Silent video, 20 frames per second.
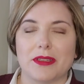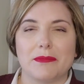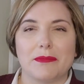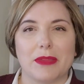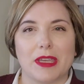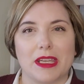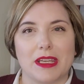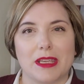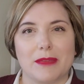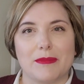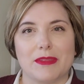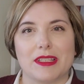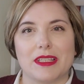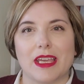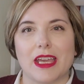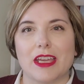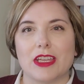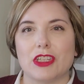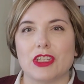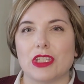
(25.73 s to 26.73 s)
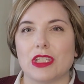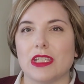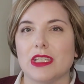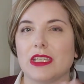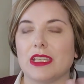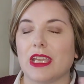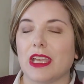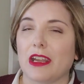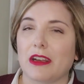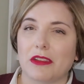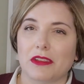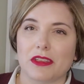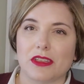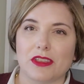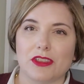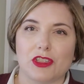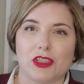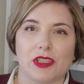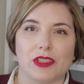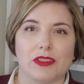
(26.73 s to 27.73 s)
My name is Ashley, and on this
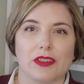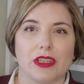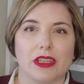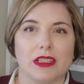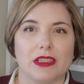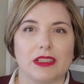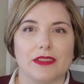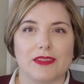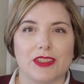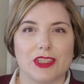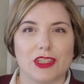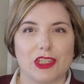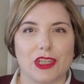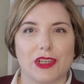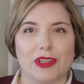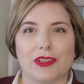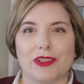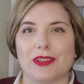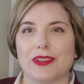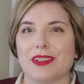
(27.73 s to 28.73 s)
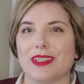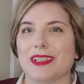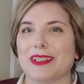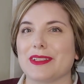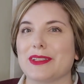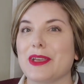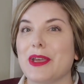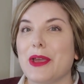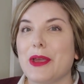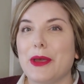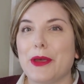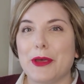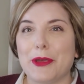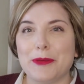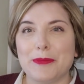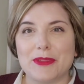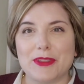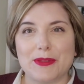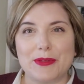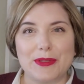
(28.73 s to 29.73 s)
channel I love to share all things
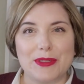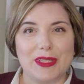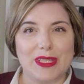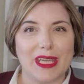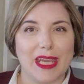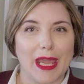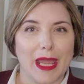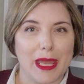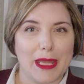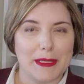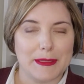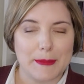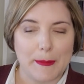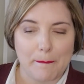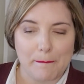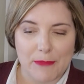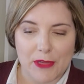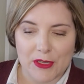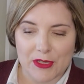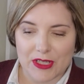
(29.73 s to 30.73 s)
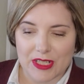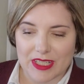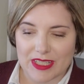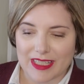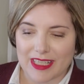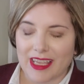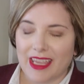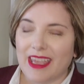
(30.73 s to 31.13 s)
homeschooling and books.